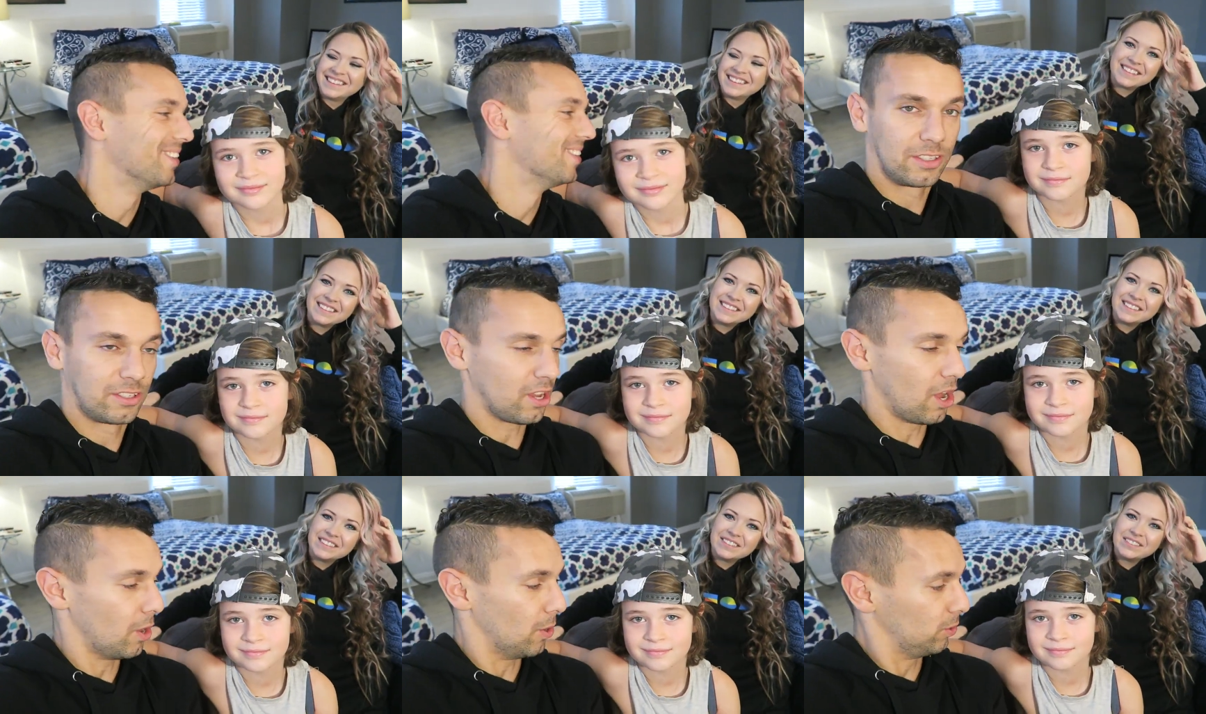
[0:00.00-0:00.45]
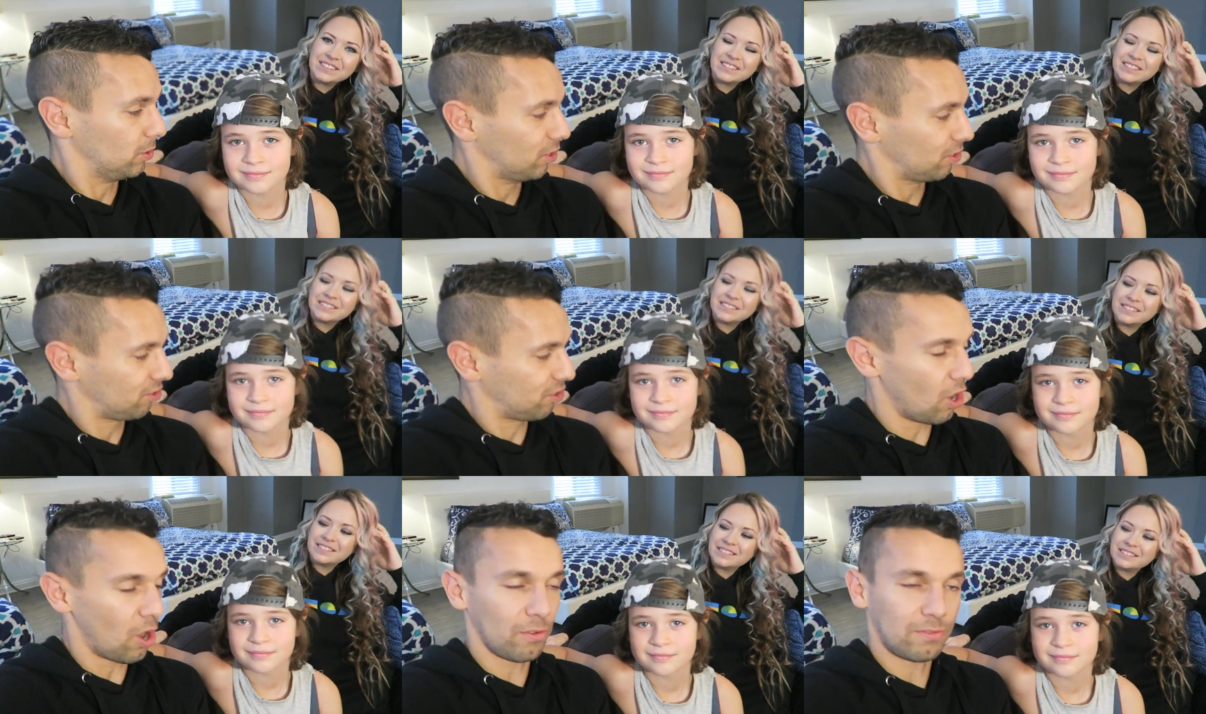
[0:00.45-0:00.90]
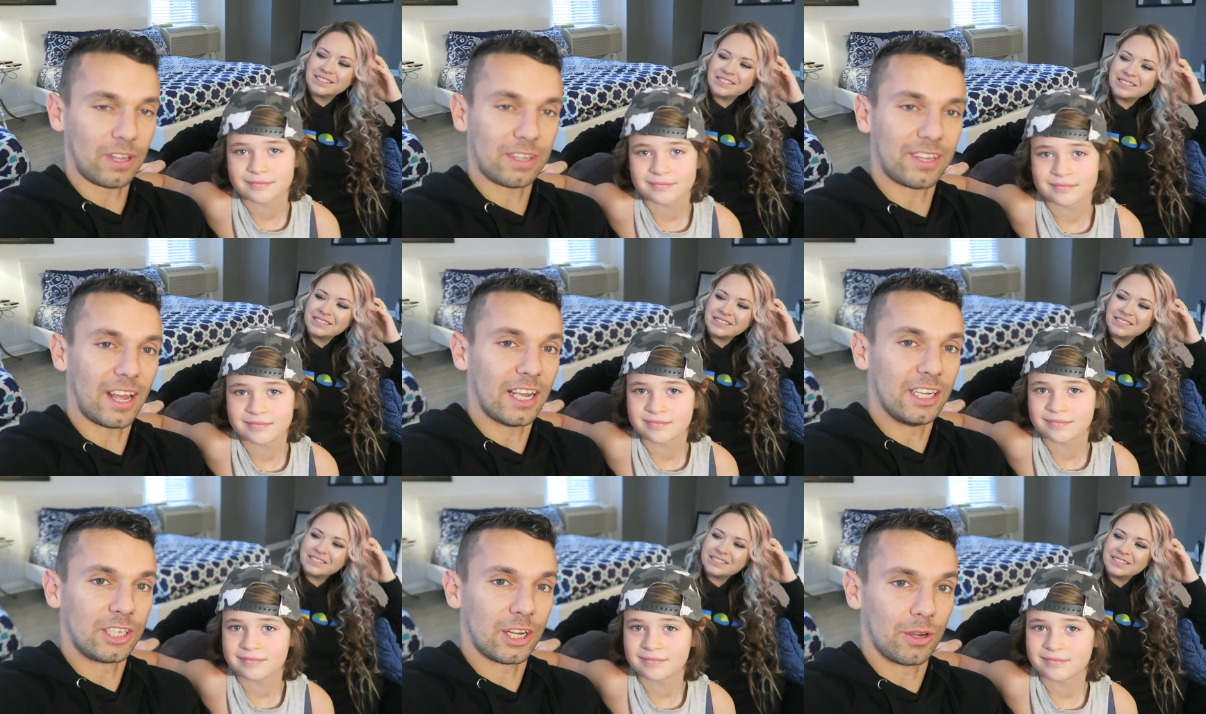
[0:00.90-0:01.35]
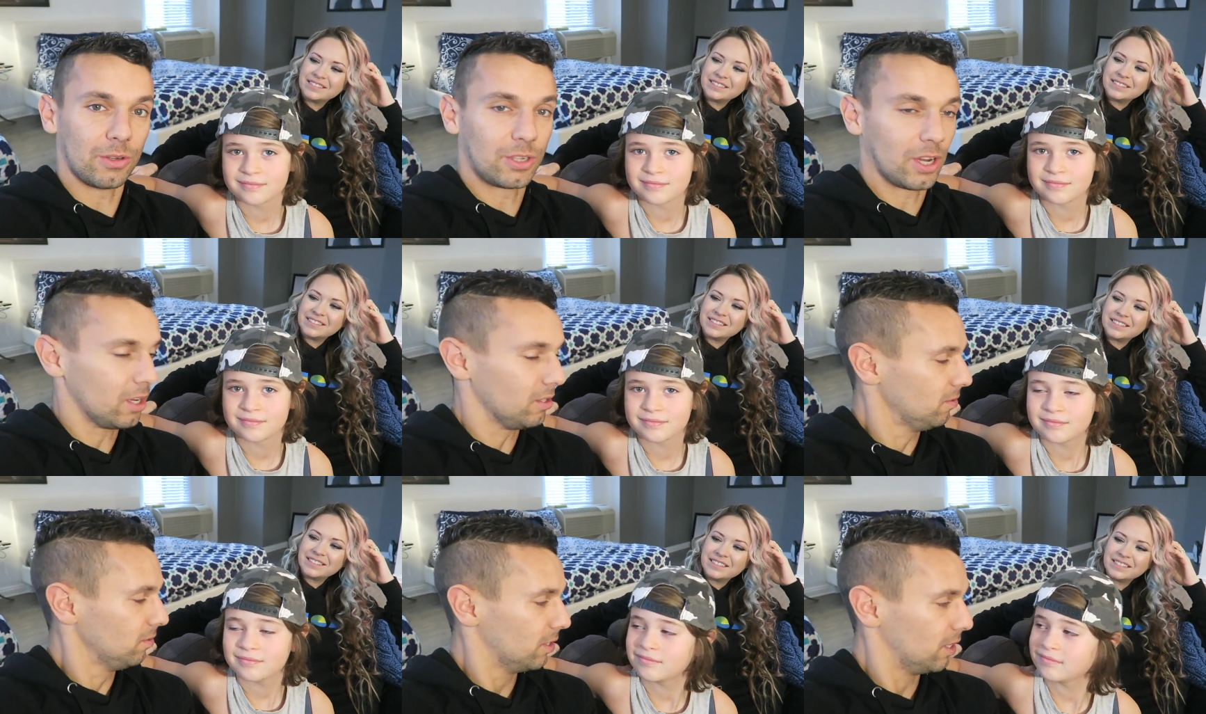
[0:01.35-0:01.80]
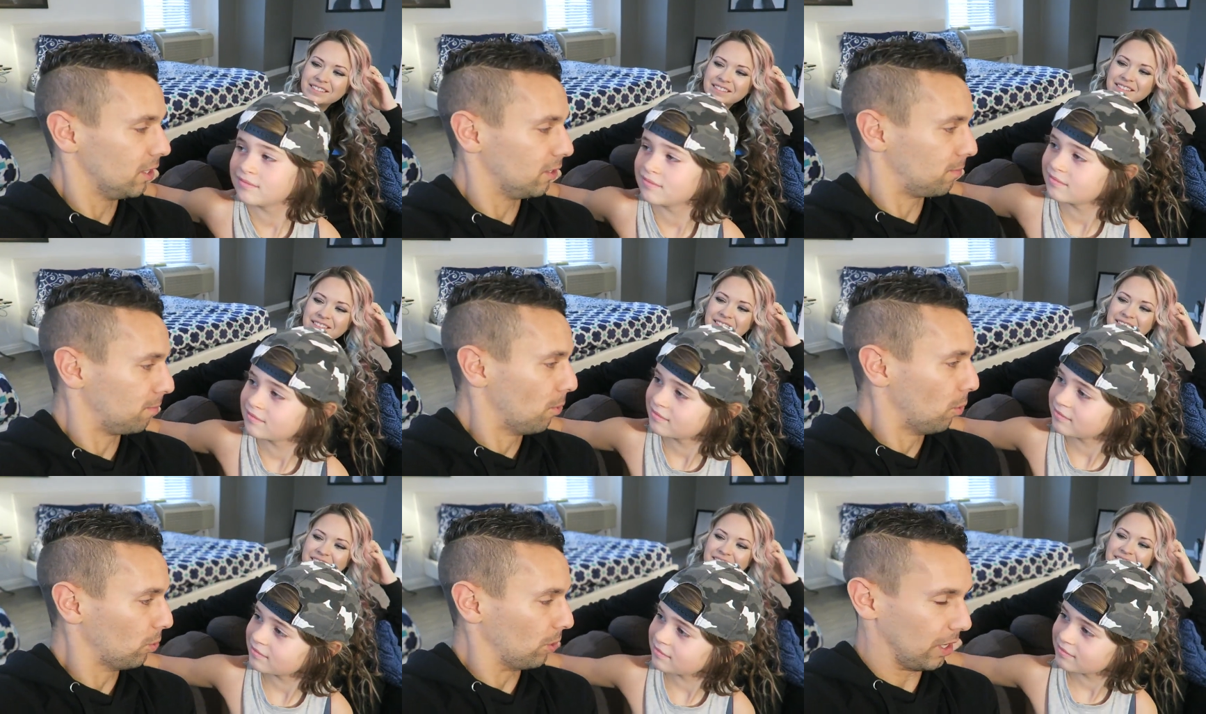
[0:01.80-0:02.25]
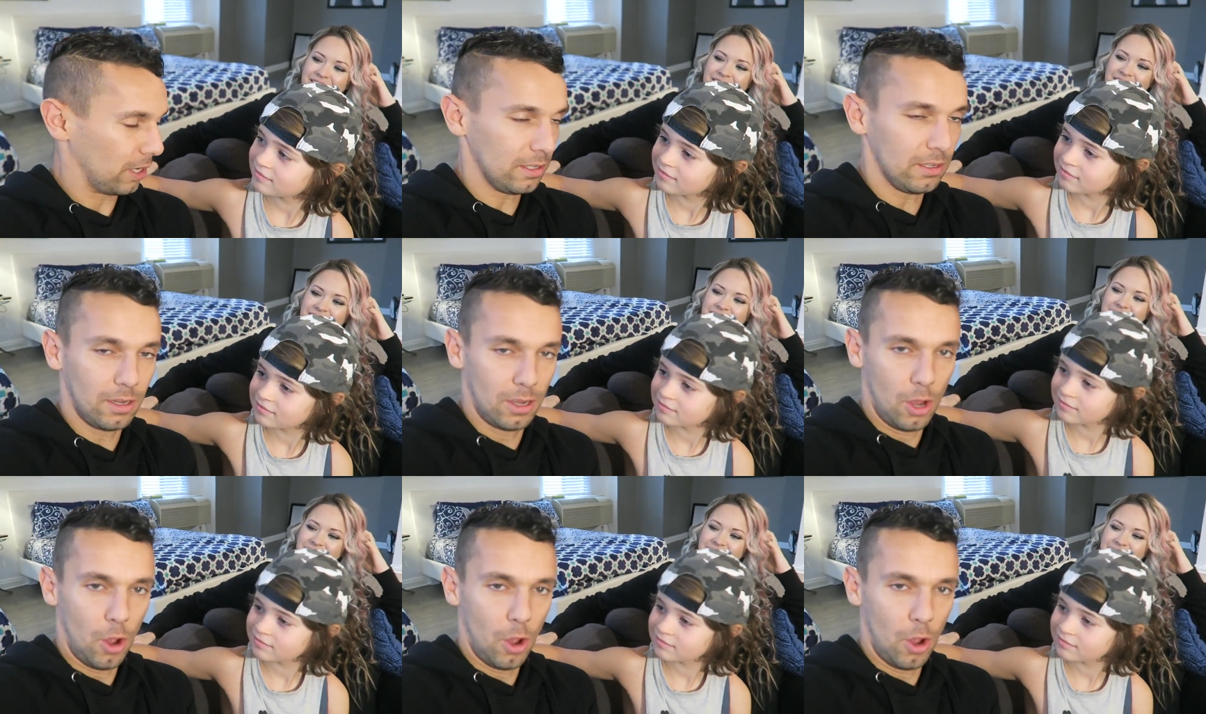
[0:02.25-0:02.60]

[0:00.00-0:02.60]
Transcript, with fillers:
Speaker 1: So, to start off the day, Jojo, it's morning.